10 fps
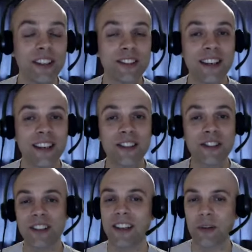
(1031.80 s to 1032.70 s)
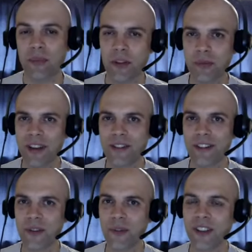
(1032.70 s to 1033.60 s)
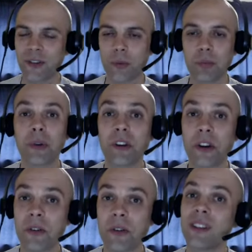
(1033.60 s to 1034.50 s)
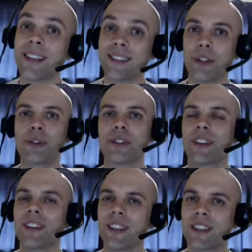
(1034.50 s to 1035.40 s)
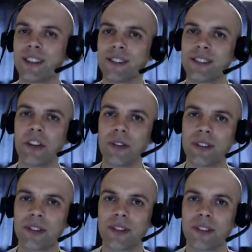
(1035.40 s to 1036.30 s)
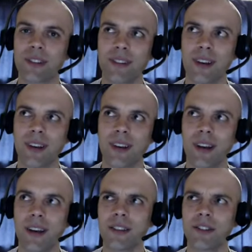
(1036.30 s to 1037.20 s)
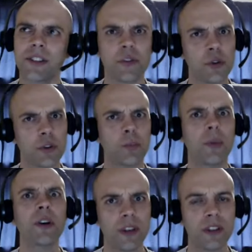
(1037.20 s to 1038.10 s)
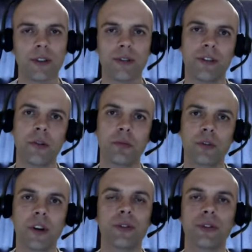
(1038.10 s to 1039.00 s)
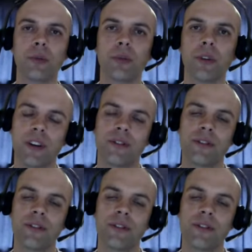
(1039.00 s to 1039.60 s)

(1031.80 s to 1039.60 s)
interesting about the play framework support, though, is that it is using the continuous build feature from Griddle 2.5.